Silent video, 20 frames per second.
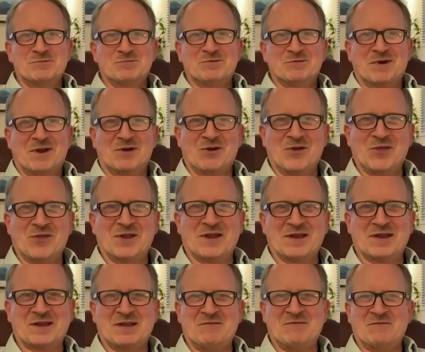I don't know that
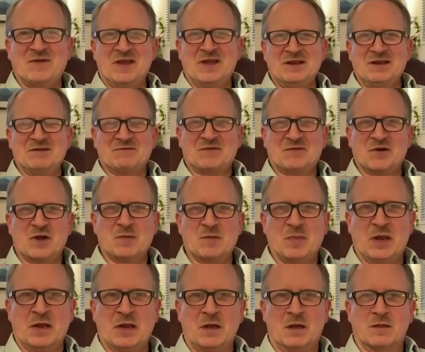it's convenient for
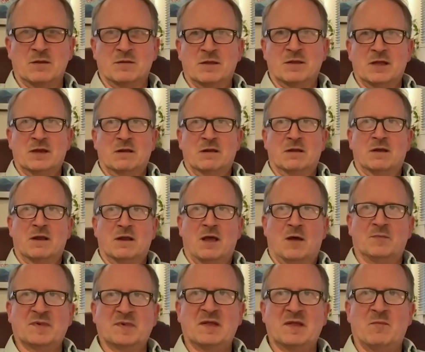anybody other than it
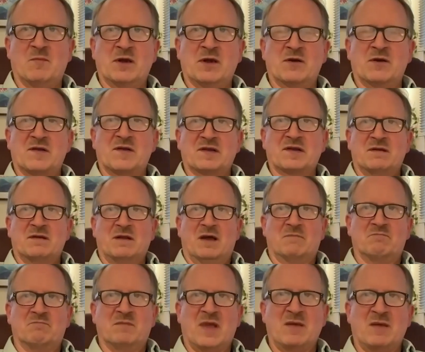helps them
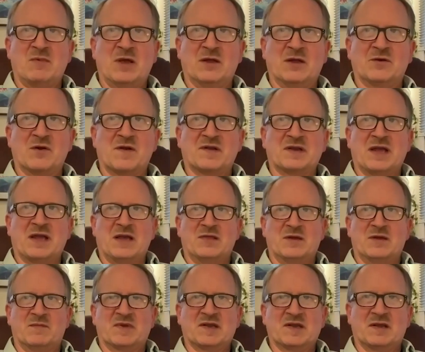understand
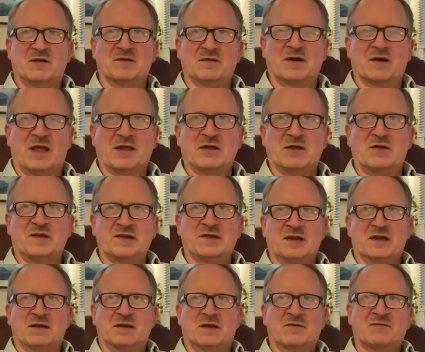themselves, or like you
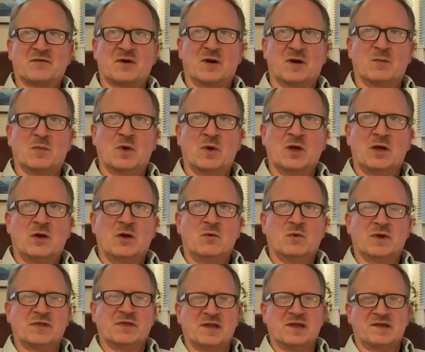said, confirm
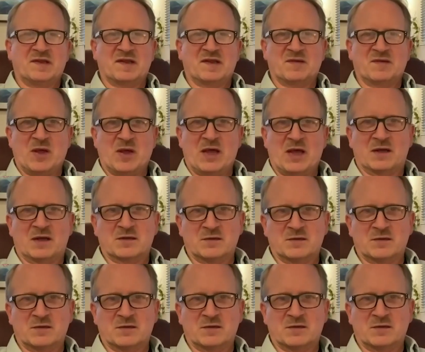what they suspect,
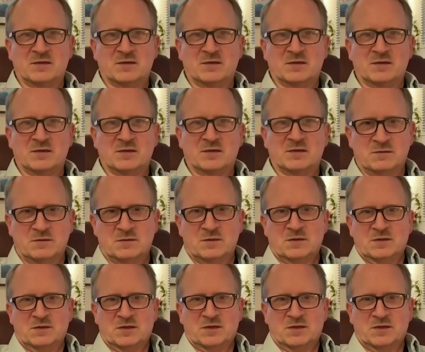you know.